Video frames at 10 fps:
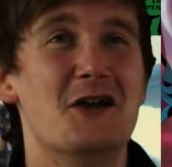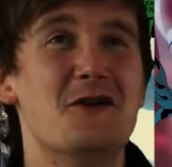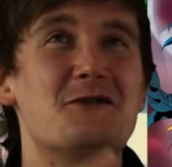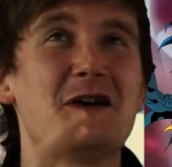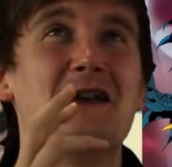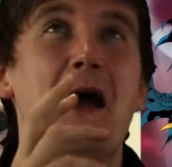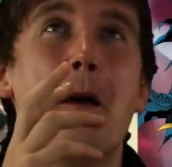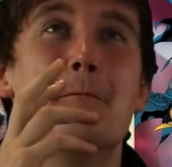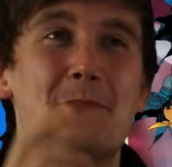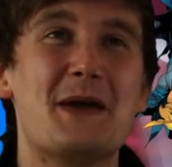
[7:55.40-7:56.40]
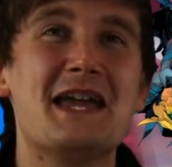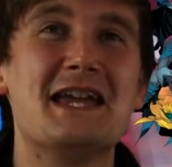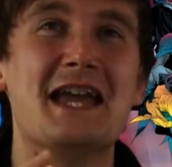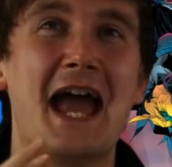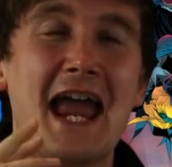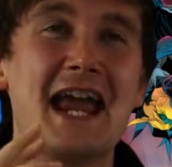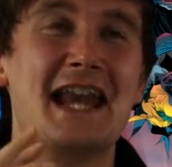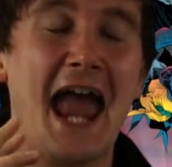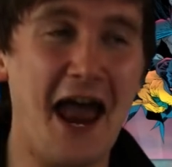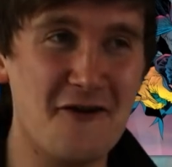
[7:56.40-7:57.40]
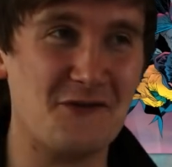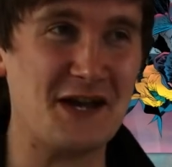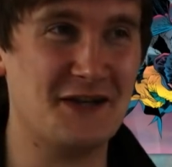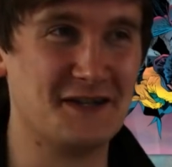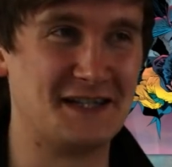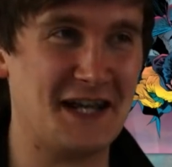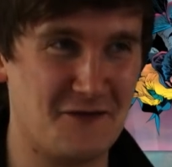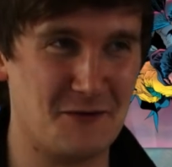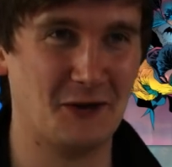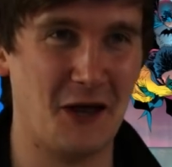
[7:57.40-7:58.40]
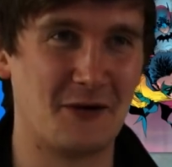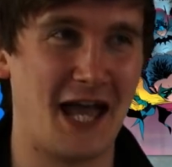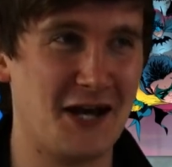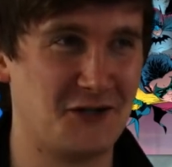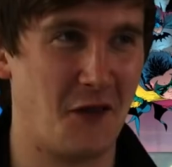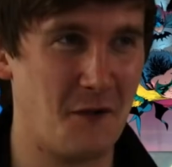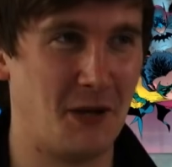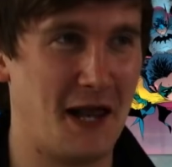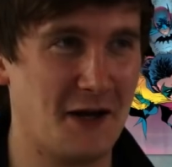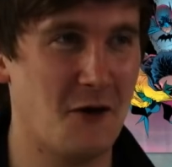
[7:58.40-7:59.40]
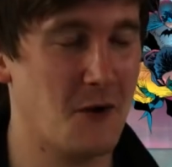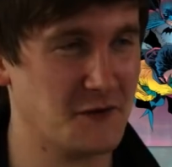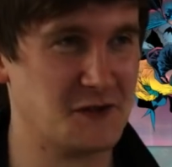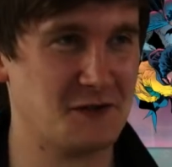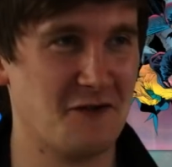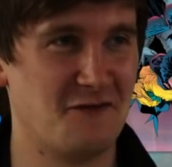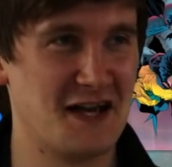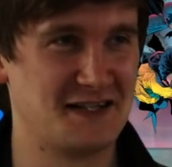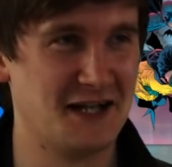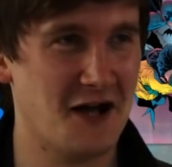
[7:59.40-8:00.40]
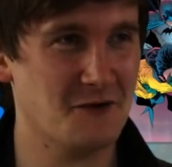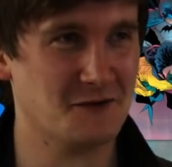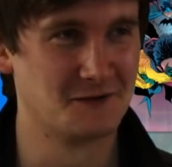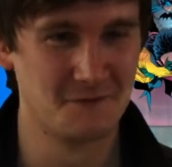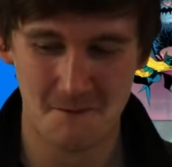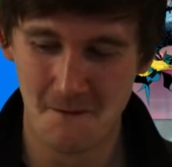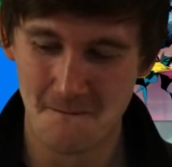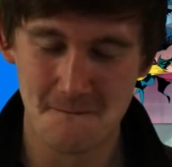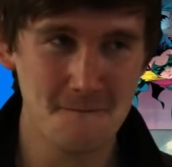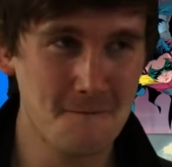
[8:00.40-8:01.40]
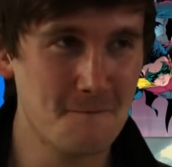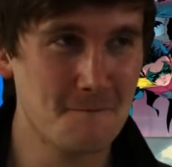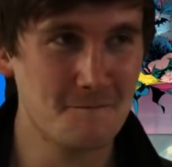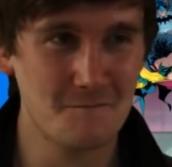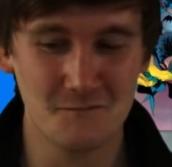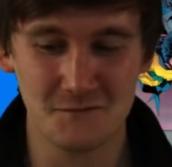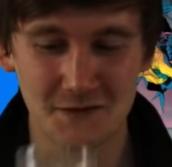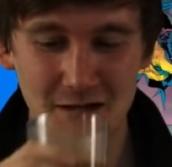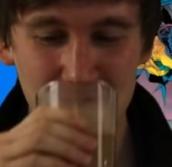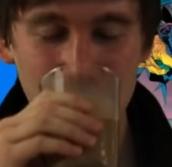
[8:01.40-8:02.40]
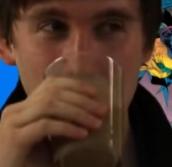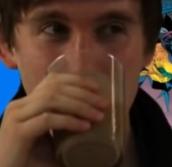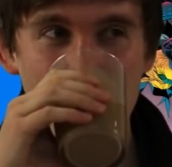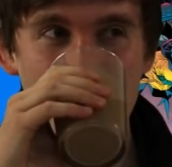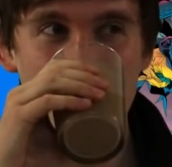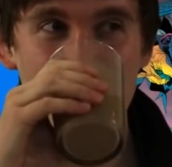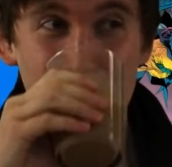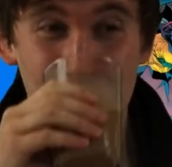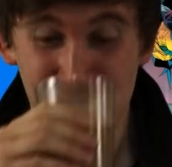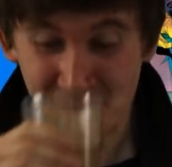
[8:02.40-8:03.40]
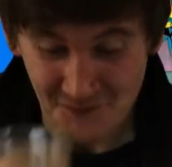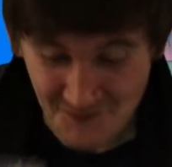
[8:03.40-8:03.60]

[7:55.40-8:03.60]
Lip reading: who can be in every conceivable location on the planet at once due to how fast he goes. Also can vibrate through the maze.